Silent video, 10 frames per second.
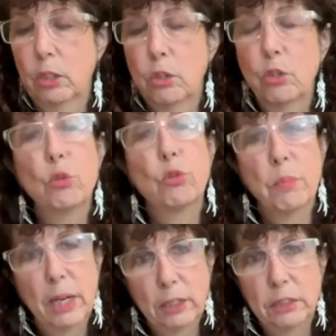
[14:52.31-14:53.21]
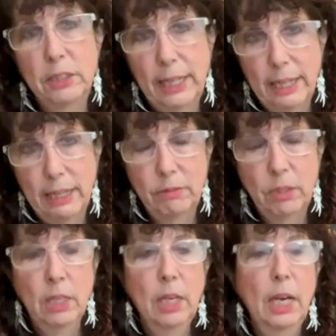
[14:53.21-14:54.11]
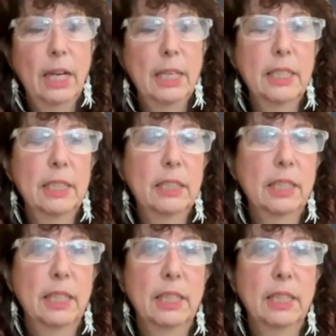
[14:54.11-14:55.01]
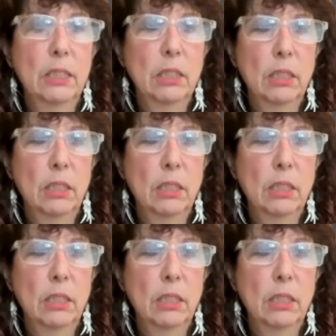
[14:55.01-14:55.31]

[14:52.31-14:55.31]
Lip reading: news model to have. I think that